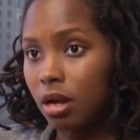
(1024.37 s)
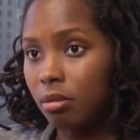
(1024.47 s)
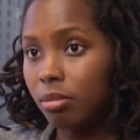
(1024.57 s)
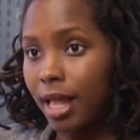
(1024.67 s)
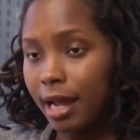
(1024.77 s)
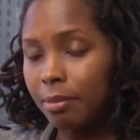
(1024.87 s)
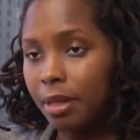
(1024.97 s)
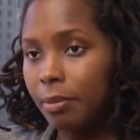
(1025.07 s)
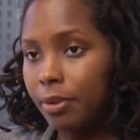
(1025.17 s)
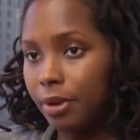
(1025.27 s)
on Black
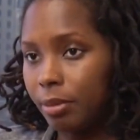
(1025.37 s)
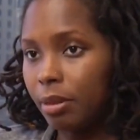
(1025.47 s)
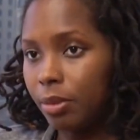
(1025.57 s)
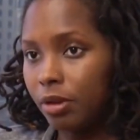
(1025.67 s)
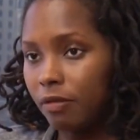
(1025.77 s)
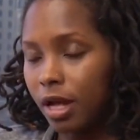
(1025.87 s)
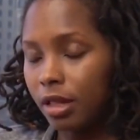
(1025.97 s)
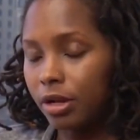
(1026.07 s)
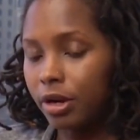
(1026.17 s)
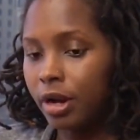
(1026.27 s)
people and people of
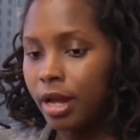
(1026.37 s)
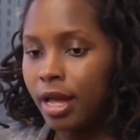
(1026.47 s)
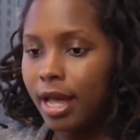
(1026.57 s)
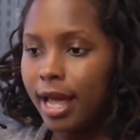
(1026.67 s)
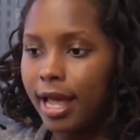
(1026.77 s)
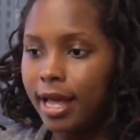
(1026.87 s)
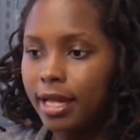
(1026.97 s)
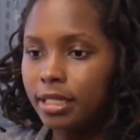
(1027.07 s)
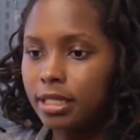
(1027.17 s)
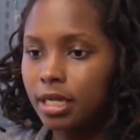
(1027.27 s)
color.
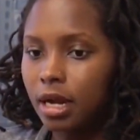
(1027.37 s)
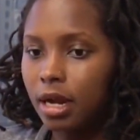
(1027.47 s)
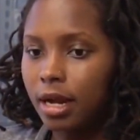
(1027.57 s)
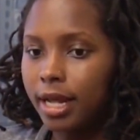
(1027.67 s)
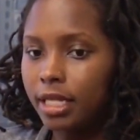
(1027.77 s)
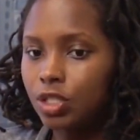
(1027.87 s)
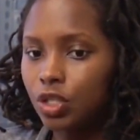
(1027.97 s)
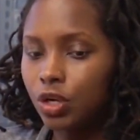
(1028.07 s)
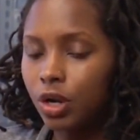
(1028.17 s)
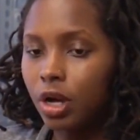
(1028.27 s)
And it
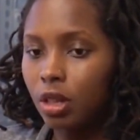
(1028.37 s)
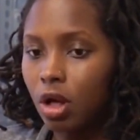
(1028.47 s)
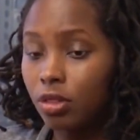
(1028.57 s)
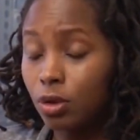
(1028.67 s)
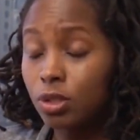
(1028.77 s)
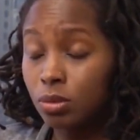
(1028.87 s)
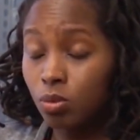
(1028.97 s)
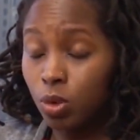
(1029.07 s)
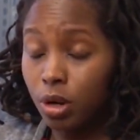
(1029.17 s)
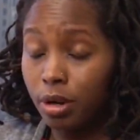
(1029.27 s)
took a lot, those
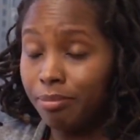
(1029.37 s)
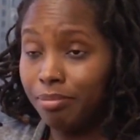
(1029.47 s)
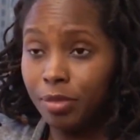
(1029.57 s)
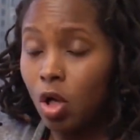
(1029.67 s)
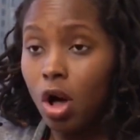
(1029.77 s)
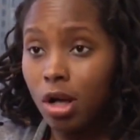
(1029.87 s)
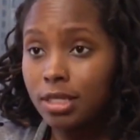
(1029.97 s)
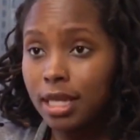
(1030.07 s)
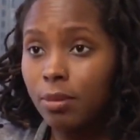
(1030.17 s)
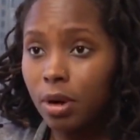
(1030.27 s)
were
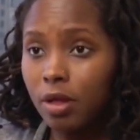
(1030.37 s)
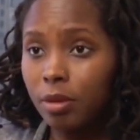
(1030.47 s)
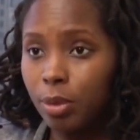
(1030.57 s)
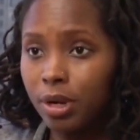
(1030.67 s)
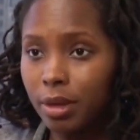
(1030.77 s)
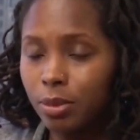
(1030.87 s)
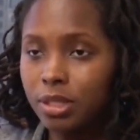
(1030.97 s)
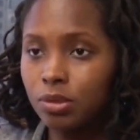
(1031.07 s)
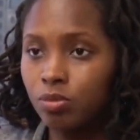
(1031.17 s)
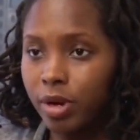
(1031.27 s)
laws that were on the book. It
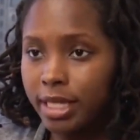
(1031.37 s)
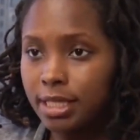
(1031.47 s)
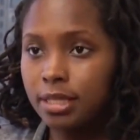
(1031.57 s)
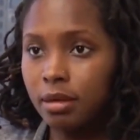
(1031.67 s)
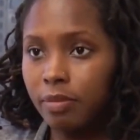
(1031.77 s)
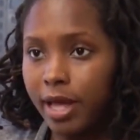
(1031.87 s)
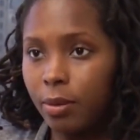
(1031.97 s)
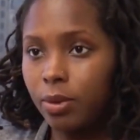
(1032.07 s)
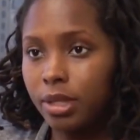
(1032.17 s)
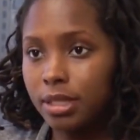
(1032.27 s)
was racism
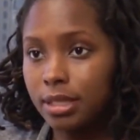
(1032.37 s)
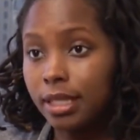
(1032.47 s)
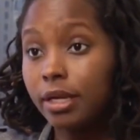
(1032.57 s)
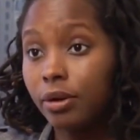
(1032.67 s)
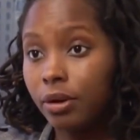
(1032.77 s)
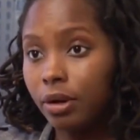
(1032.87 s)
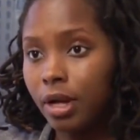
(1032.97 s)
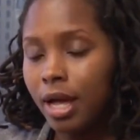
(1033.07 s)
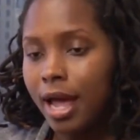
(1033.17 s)
that was legal.